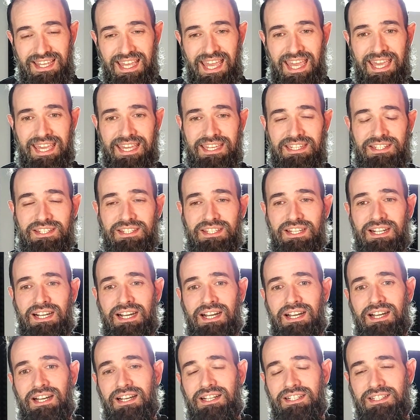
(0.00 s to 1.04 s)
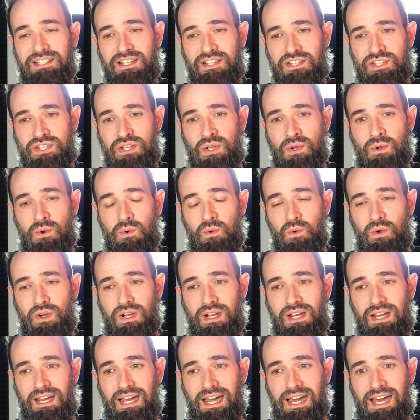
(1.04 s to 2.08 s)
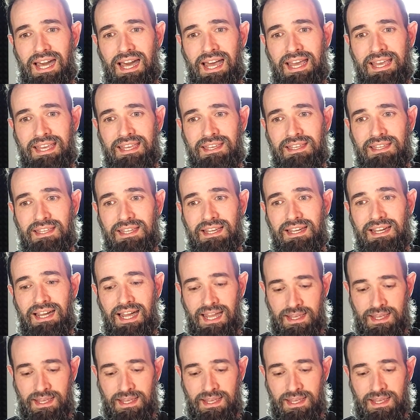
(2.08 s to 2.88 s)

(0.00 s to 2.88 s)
And so I